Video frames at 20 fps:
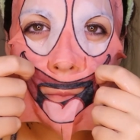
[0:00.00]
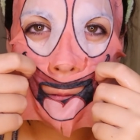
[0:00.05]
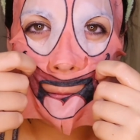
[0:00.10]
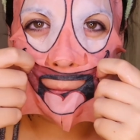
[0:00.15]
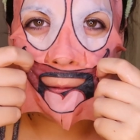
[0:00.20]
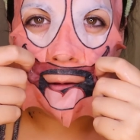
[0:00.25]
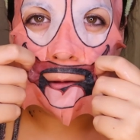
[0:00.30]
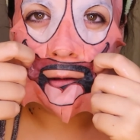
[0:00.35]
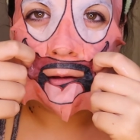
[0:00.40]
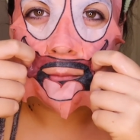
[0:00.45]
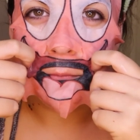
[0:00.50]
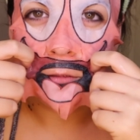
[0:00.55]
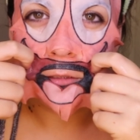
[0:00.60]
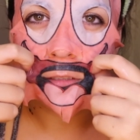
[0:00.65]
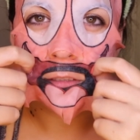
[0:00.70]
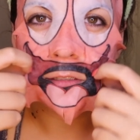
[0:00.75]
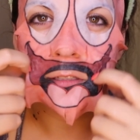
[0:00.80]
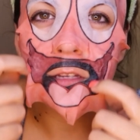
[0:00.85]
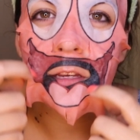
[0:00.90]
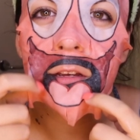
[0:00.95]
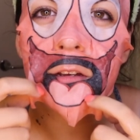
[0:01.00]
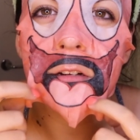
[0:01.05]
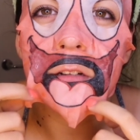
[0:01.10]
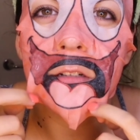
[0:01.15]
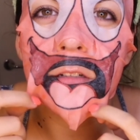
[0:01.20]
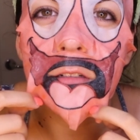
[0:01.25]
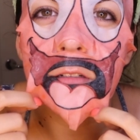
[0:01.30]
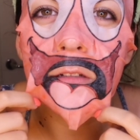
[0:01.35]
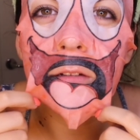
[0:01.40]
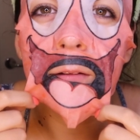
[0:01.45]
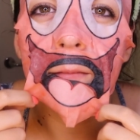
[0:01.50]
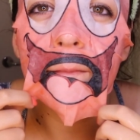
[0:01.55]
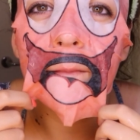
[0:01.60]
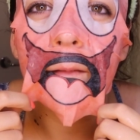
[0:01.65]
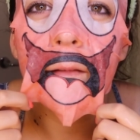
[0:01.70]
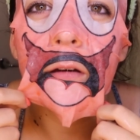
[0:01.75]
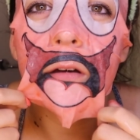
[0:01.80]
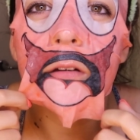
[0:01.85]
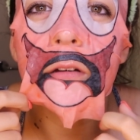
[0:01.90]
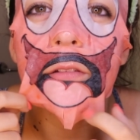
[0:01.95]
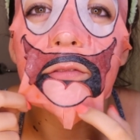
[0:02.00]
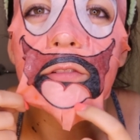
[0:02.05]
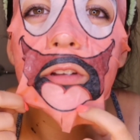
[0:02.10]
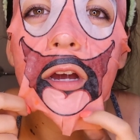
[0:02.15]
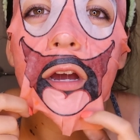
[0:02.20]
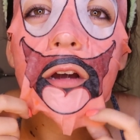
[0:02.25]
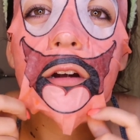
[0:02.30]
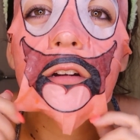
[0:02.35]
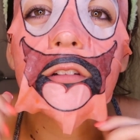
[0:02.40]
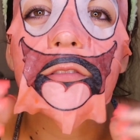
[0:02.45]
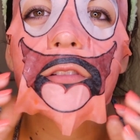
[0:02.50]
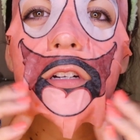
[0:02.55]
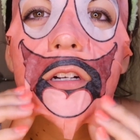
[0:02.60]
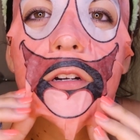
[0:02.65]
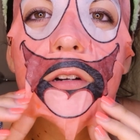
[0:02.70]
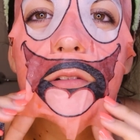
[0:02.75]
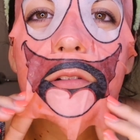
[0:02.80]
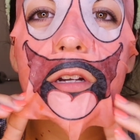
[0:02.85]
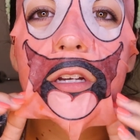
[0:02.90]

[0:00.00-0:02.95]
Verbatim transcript: where they come and just kill Liv Tyler for no